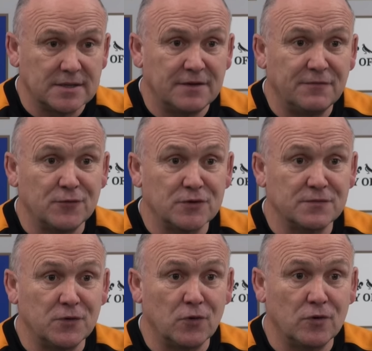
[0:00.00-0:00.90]
in front
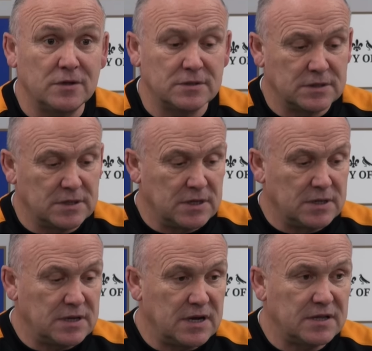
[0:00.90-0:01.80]
of goal,
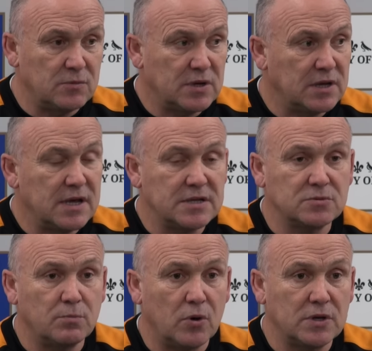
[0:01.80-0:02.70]
and I think we can gain
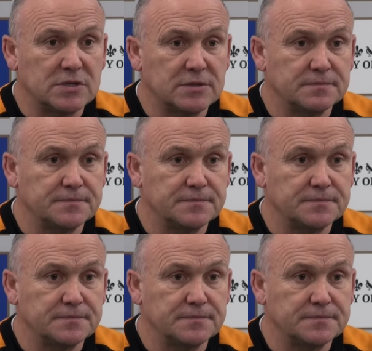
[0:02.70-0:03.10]
some points.